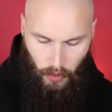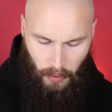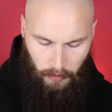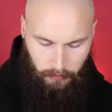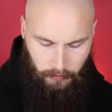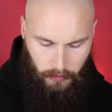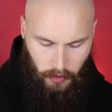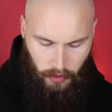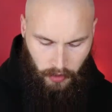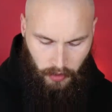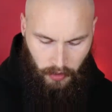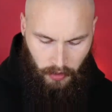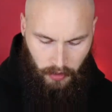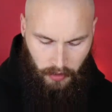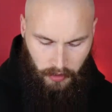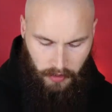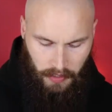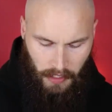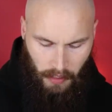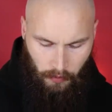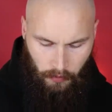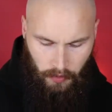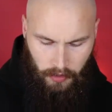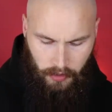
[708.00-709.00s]
I'm gonna
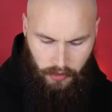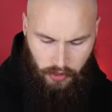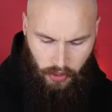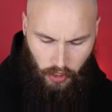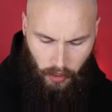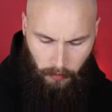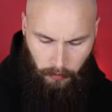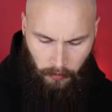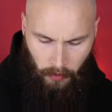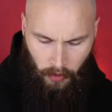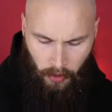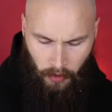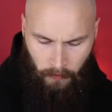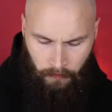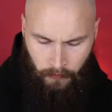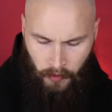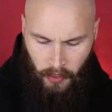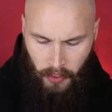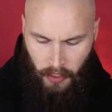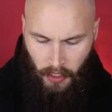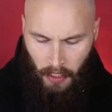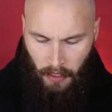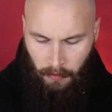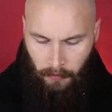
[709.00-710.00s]
get rid of the top knot.
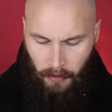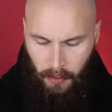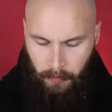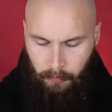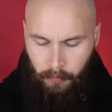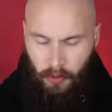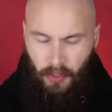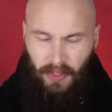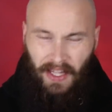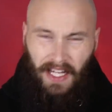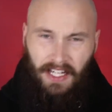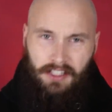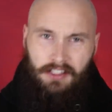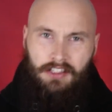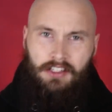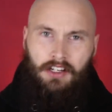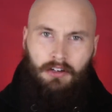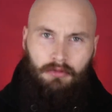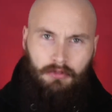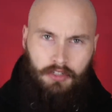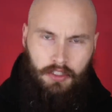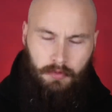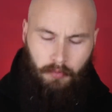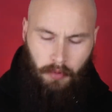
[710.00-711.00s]
I'm gonna put that
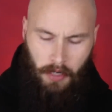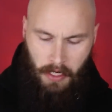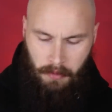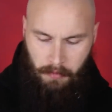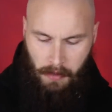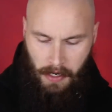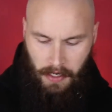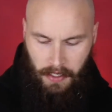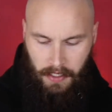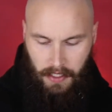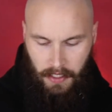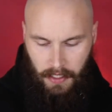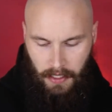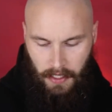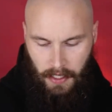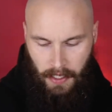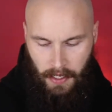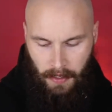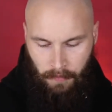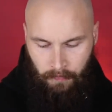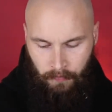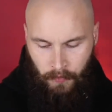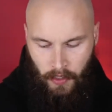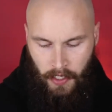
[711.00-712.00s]
salt spray back in
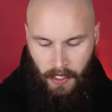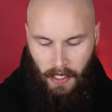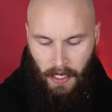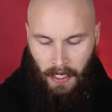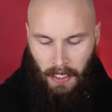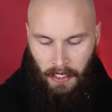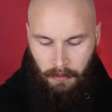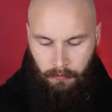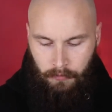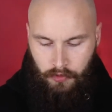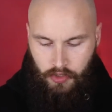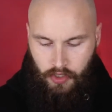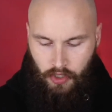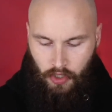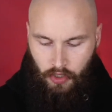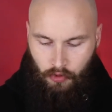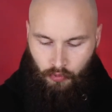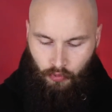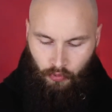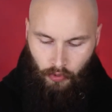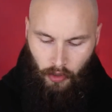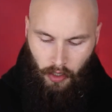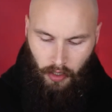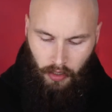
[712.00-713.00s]
there, and I'm just
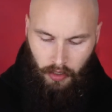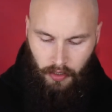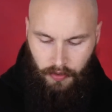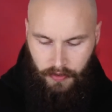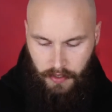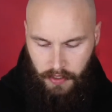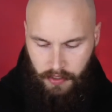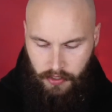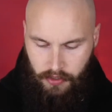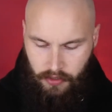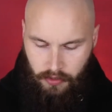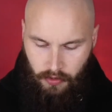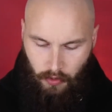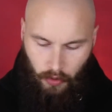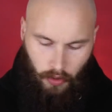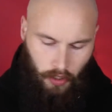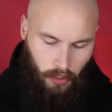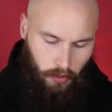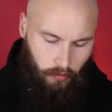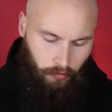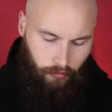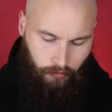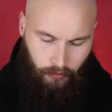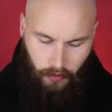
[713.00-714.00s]
gonna rock this sort
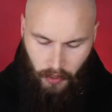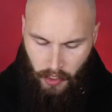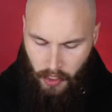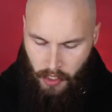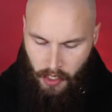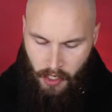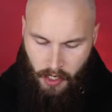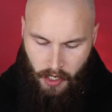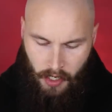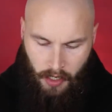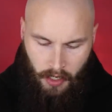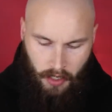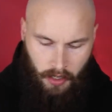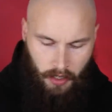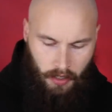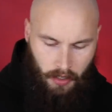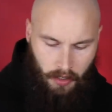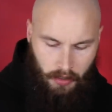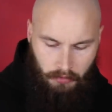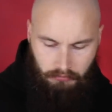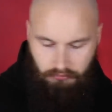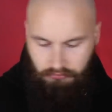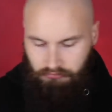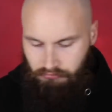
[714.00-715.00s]
of
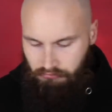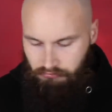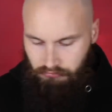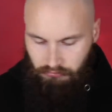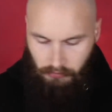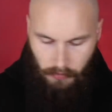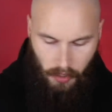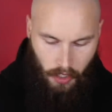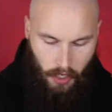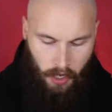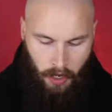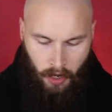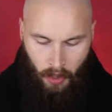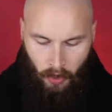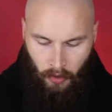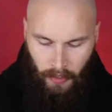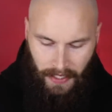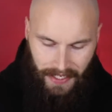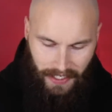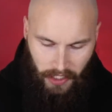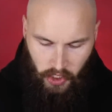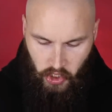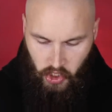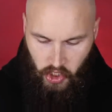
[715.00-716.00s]
mm,
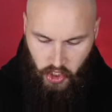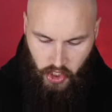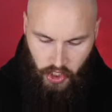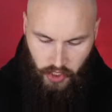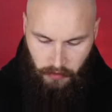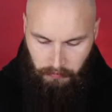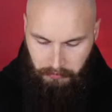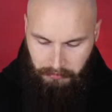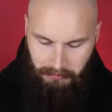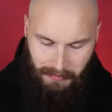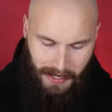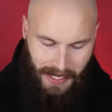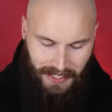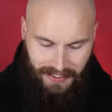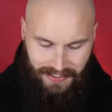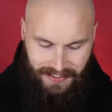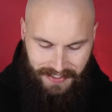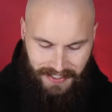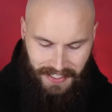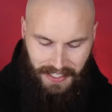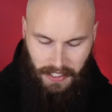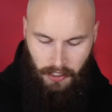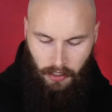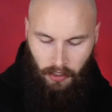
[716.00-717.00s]
longish,
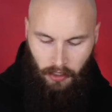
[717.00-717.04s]
messy